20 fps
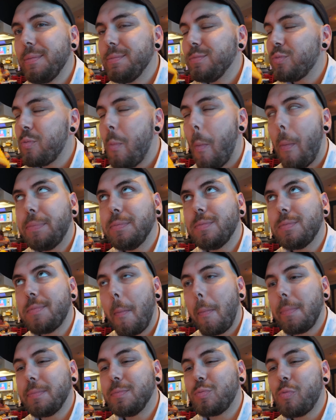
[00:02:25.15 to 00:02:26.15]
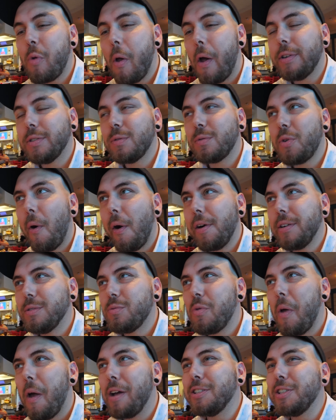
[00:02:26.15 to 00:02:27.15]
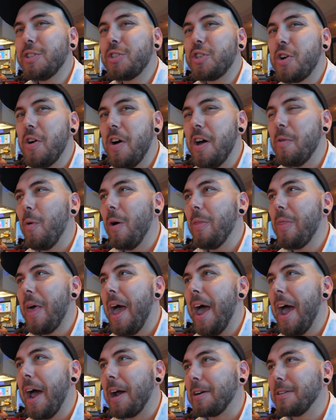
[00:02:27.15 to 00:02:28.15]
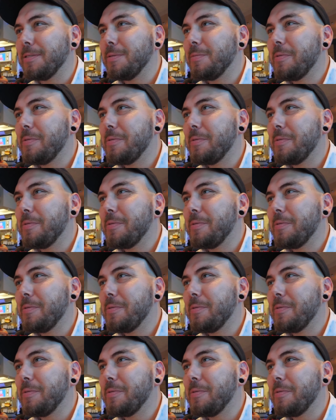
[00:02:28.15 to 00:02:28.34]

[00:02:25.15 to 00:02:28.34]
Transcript: a lot. There's a lot. There's a lot. This is good. What the heck?